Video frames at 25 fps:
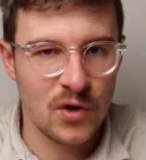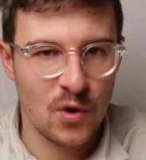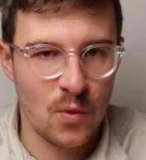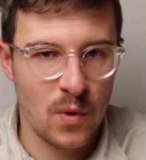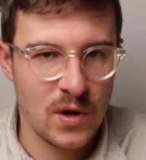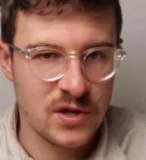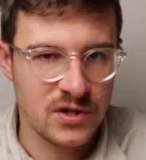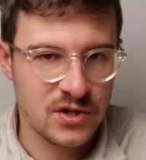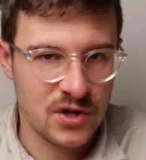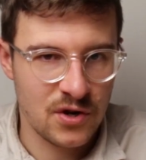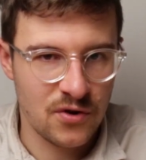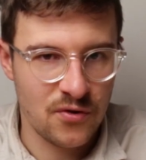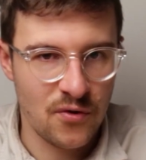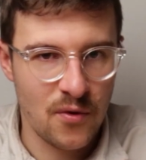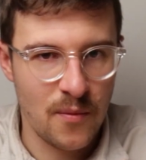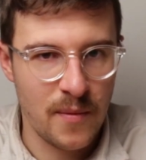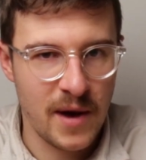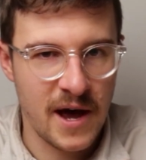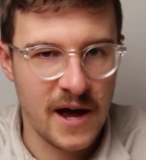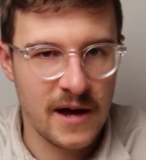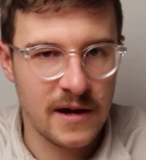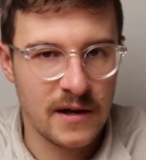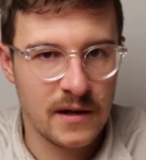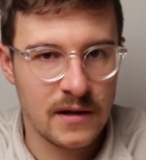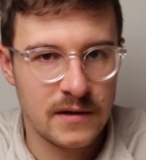The question
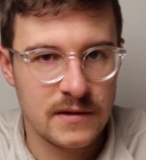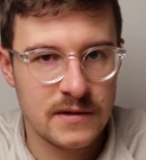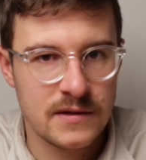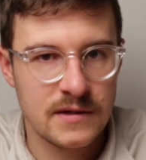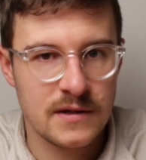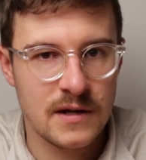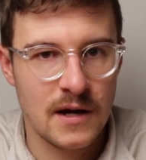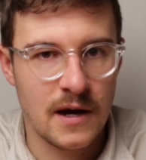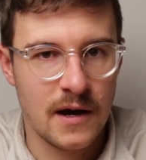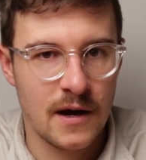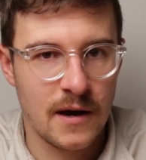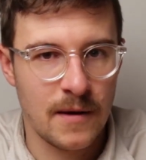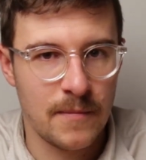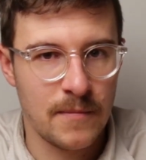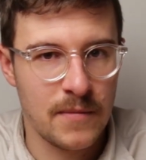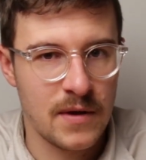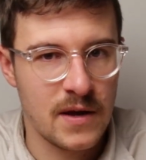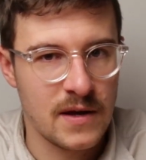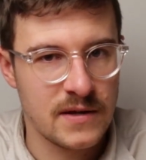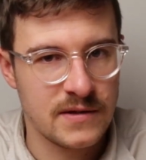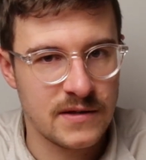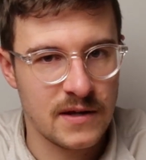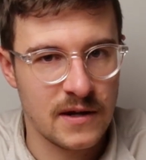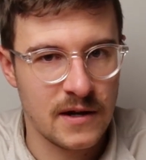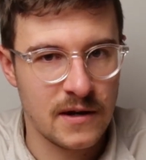remains,
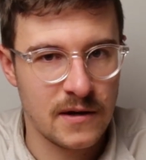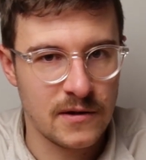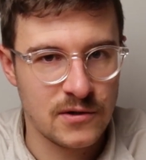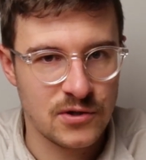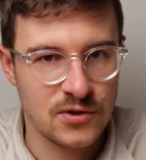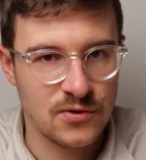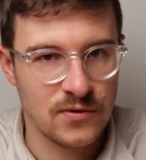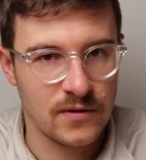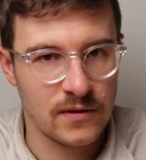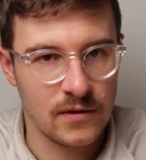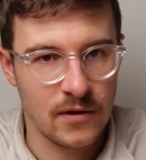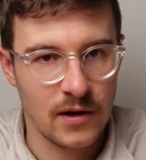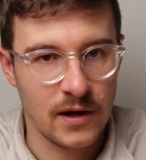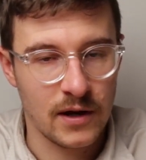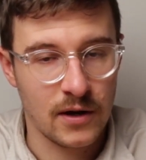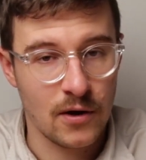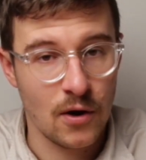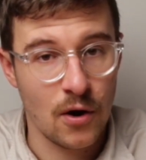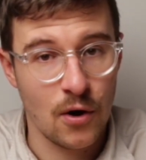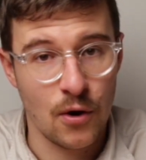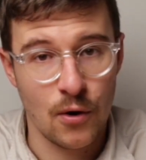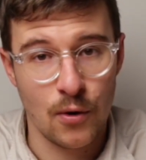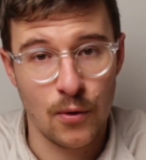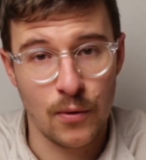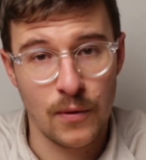is an industry like
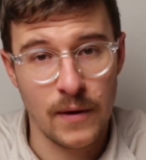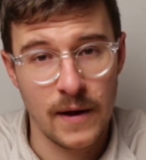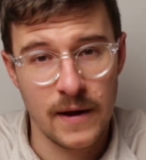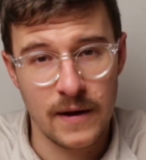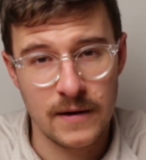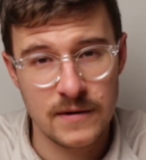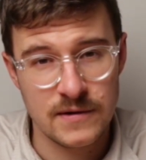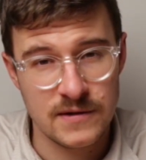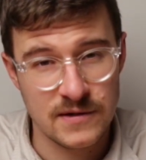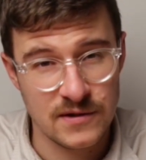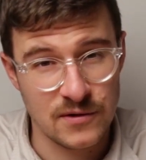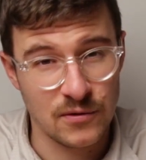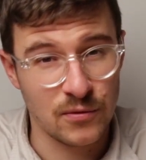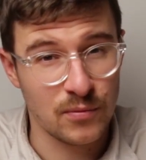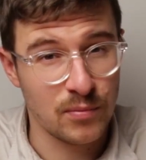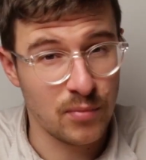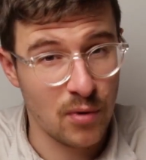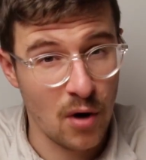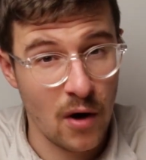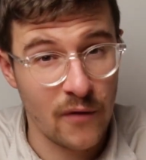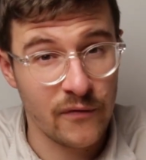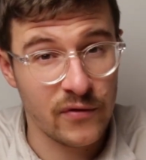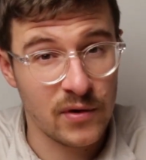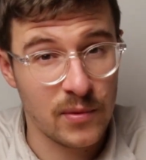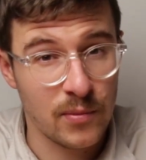coal still
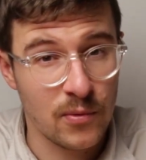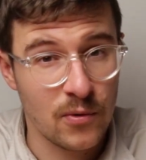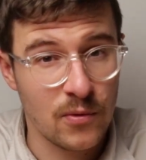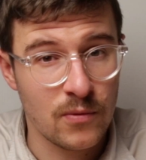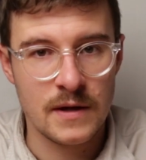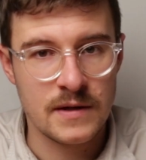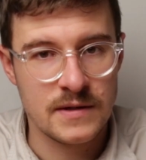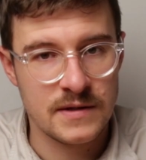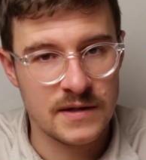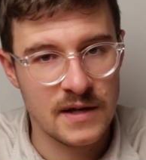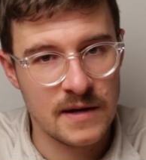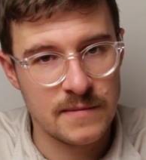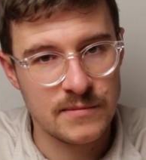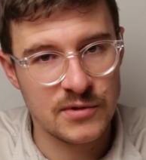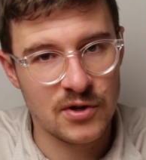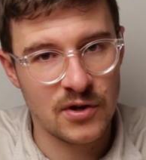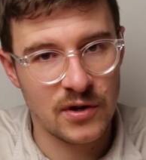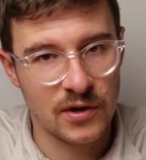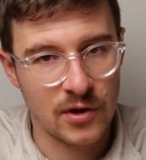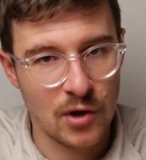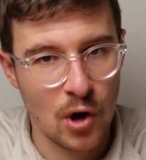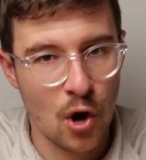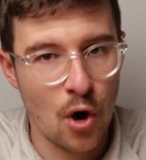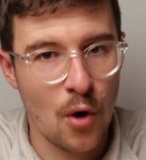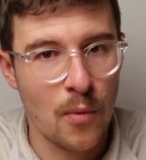profitable? It seems
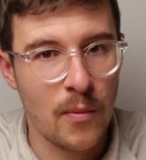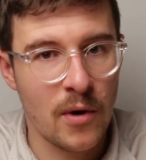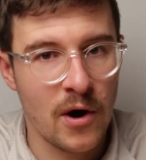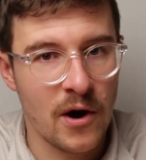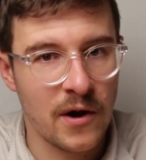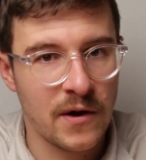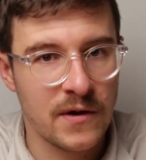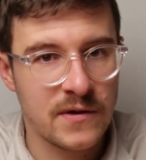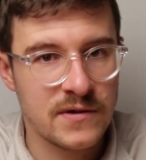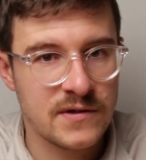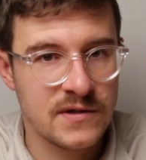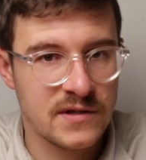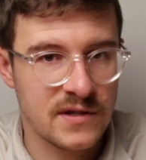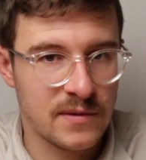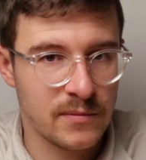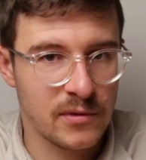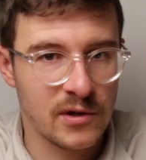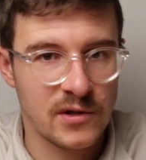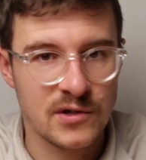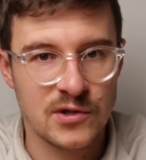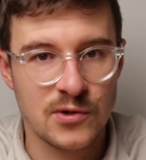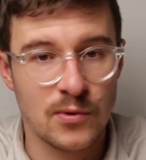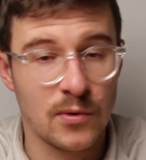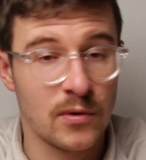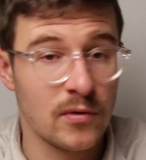like coal miners,
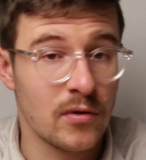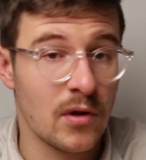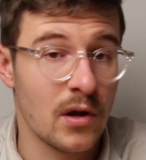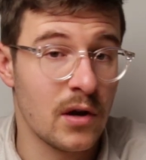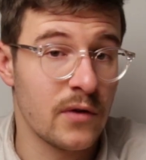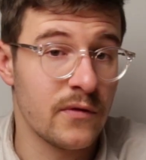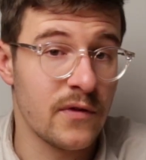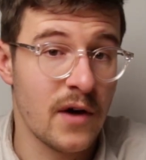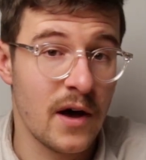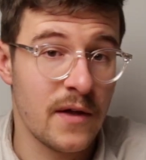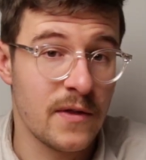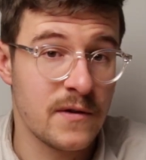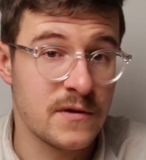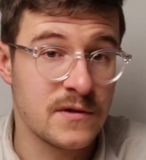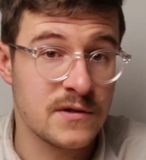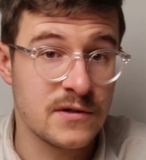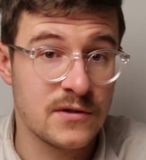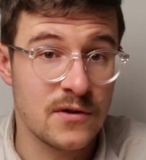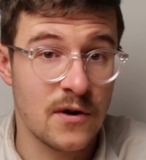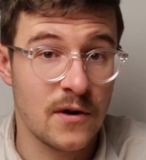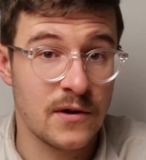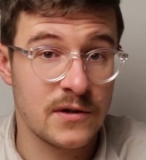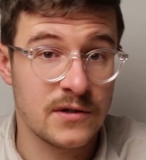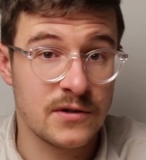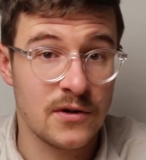similar to a lot of other
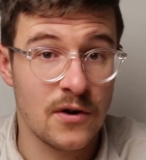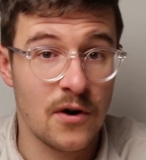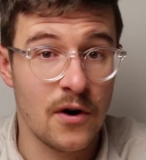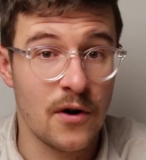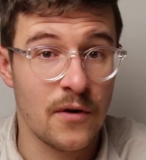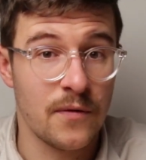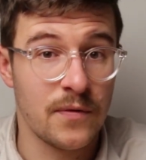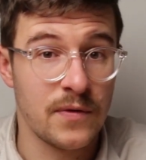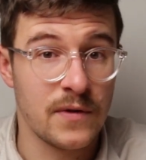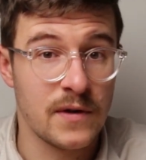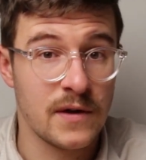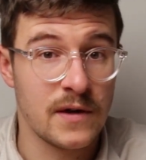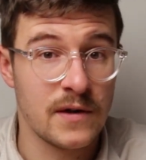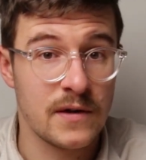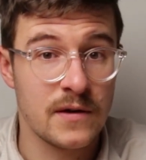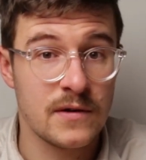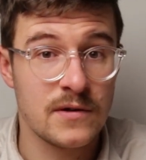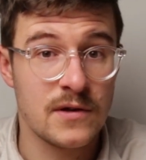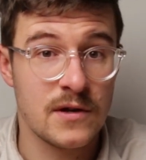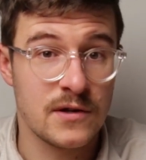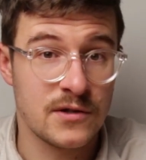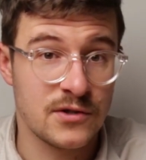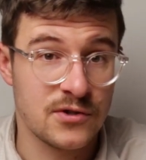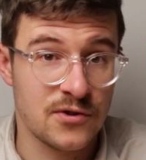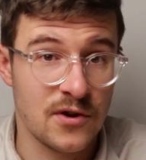stocks on the
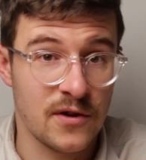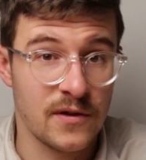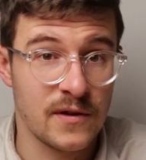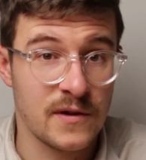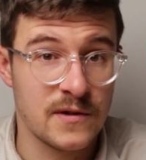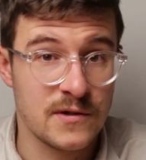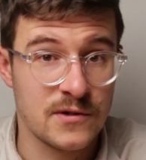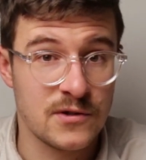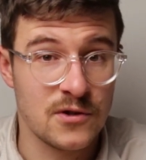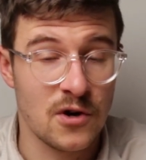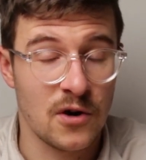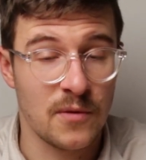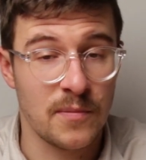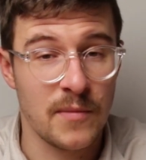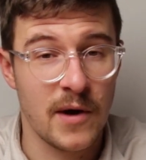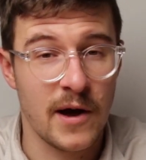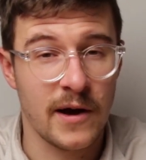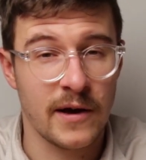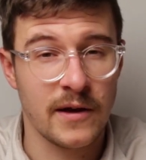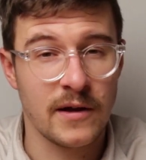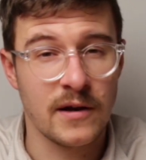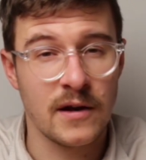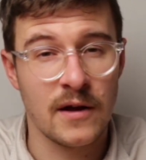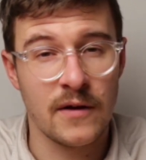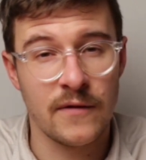Australian stock
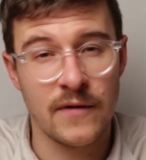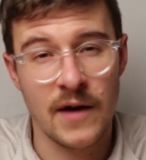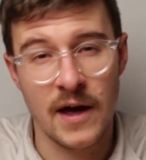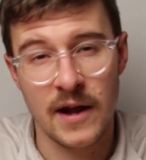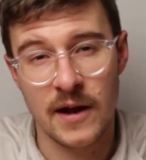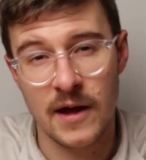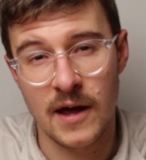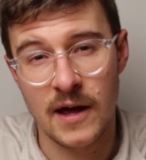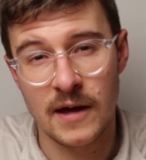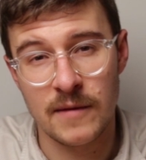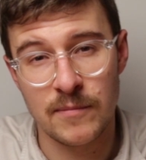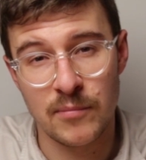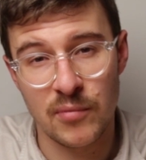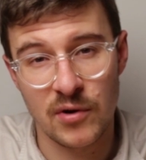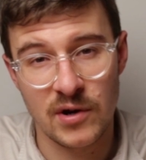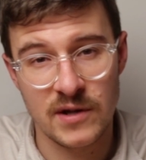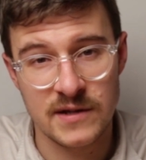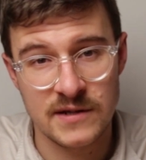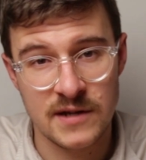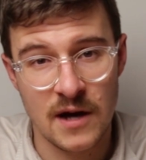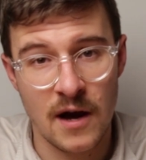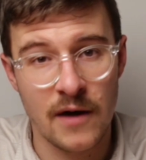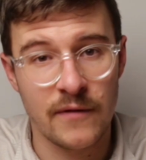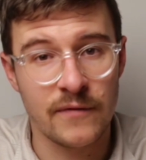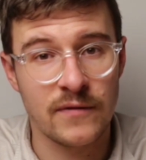market, have had a pretty
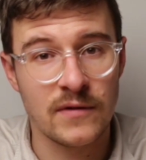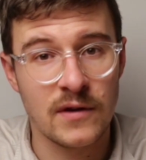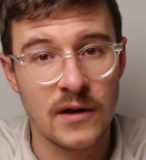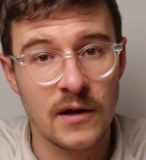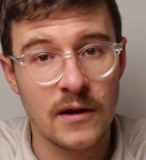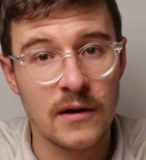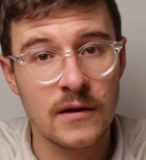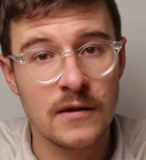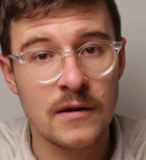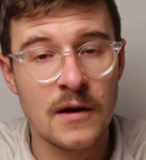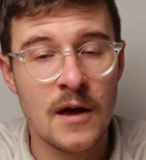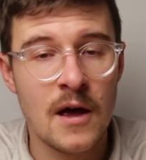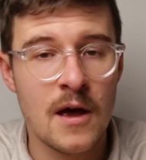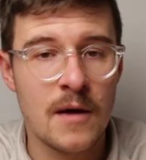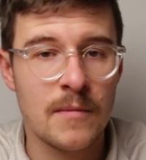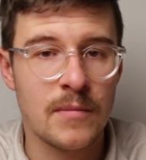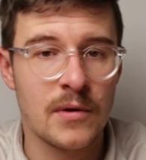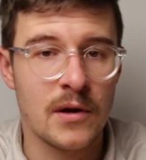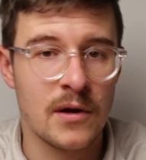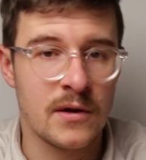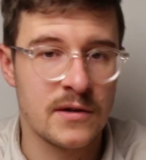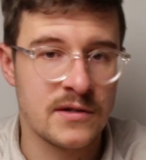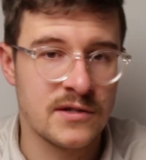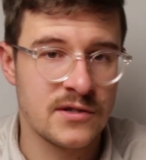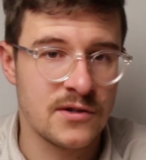tough year,
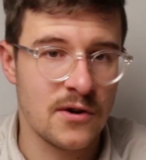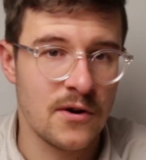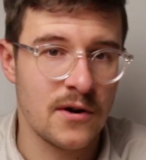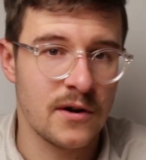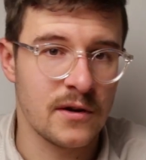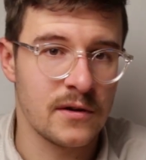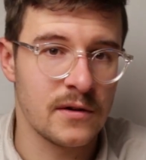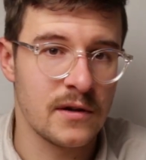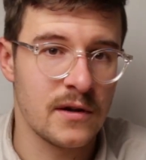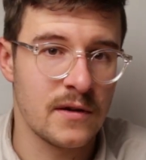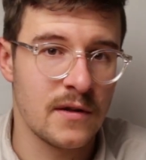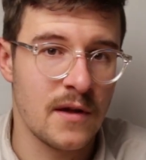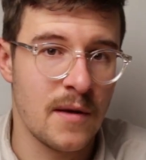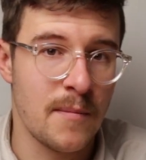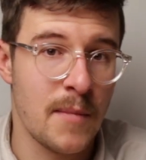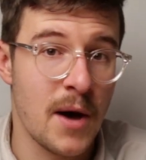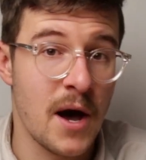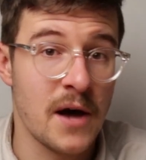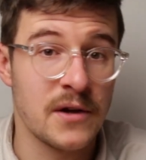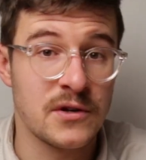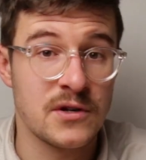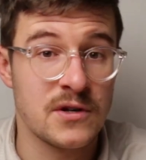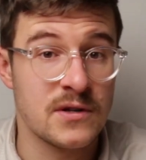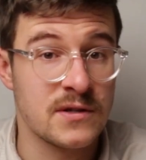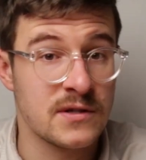but historically their
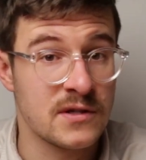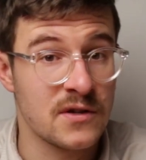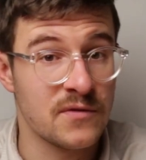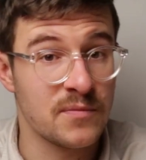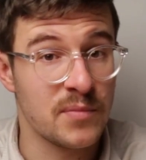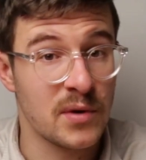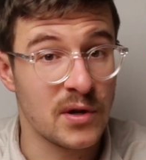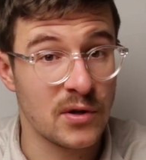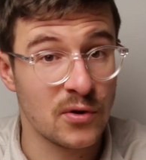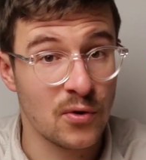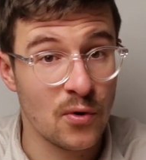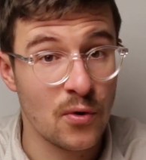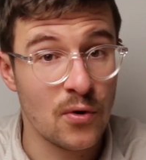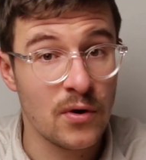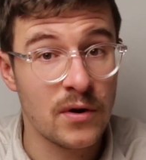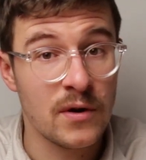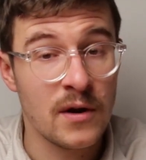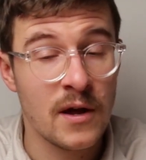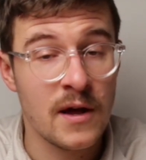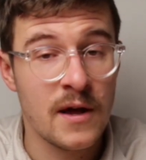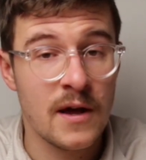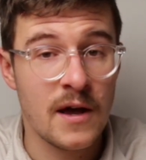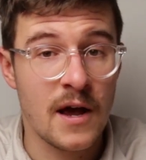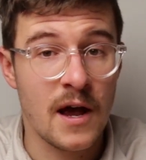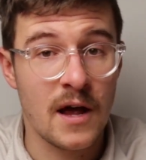margins have been
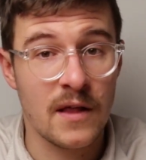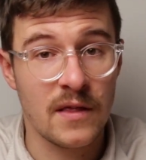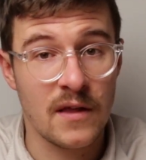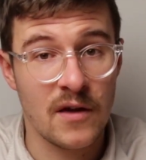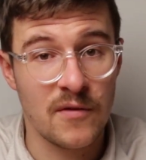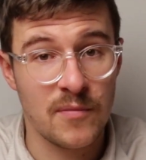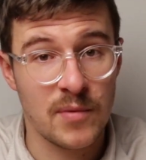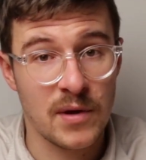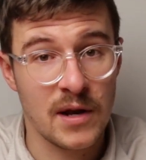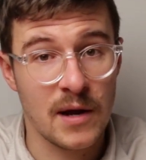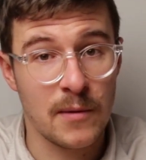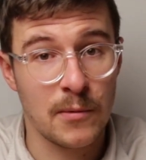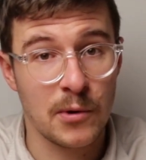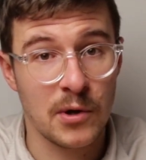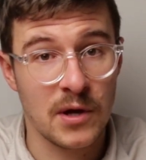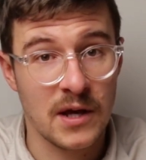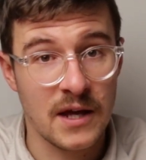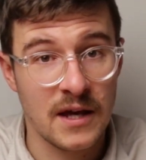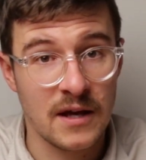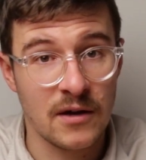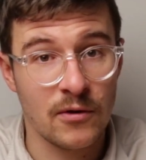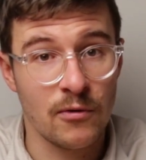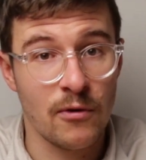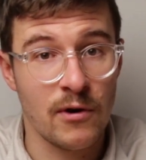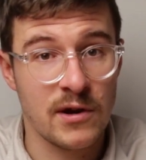good and they've been able to
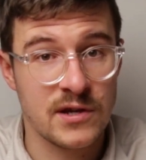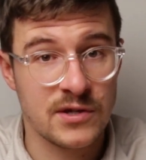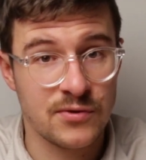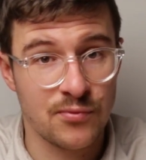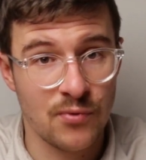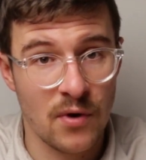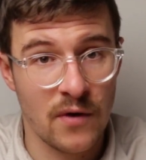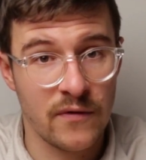increase